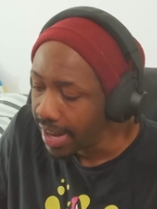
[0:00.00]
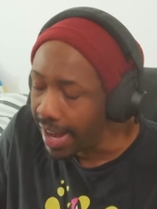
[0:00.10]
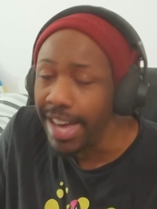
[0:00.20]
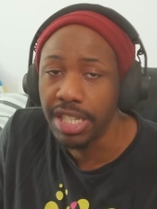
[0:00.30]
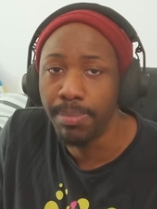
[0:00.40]

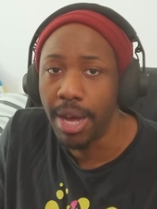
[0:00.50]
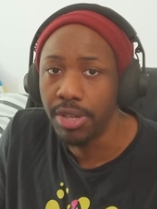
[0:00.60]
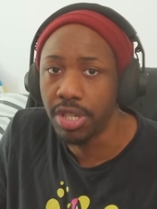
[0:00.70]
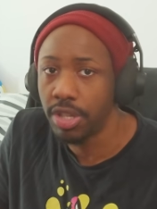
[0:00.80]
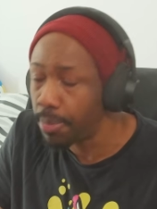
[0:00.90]
as a
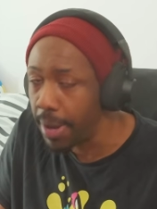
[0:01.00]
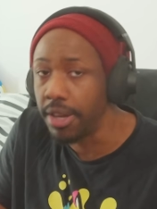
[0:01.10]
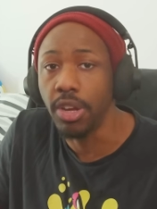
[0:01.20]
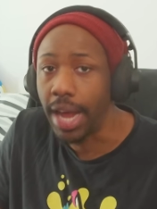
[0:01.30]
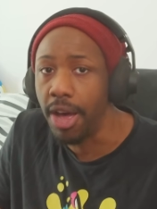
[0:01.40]
mouse,
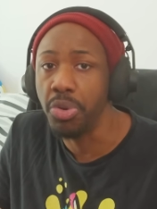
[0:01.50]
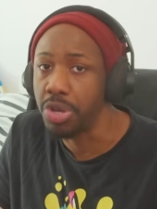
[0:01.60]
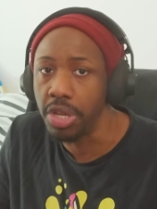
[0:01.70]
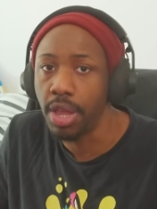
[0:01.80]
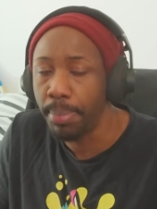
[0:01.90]
depending on how
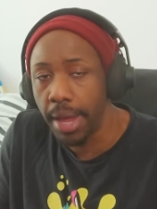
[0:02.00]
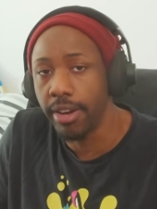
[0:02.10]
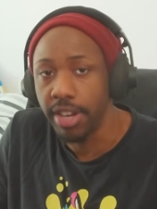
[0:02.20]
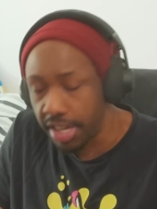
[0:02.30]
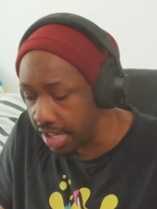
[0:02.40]
good the
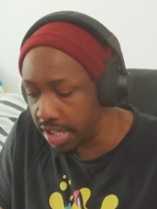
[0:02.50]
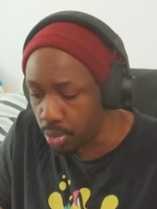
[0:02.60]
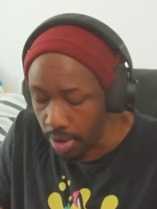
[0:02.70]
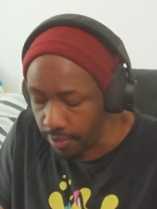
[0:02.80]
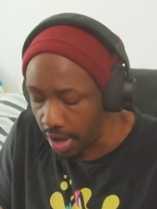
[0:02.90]
player is
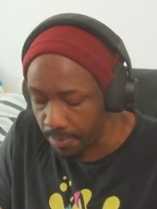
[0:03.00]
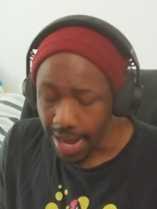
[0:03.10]
with it.